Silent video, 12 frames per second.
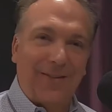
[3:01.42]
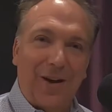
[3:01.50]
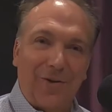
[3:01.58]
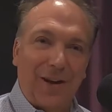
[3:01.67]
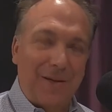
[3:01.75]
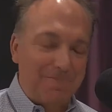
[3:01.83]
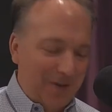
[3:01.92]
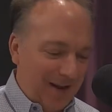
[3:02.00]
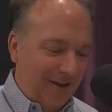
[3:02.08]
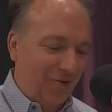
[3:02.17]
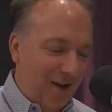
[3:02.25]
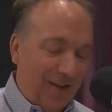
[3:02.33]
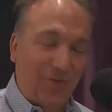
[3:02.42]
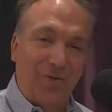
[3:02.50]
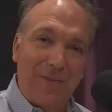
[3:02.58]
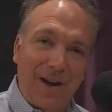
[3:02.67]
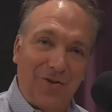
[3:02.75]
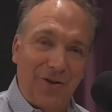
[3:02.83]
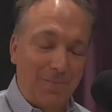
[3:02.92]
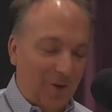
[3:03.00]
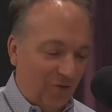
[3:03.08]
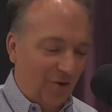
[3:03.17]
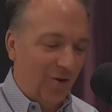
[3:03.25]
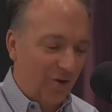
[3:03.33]
sound like a big transformation,
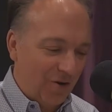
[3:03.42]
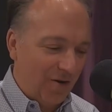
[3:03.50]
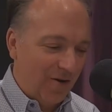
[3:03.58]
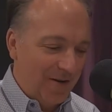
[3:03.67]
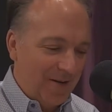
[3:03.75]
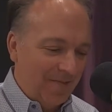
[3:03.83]
but for her,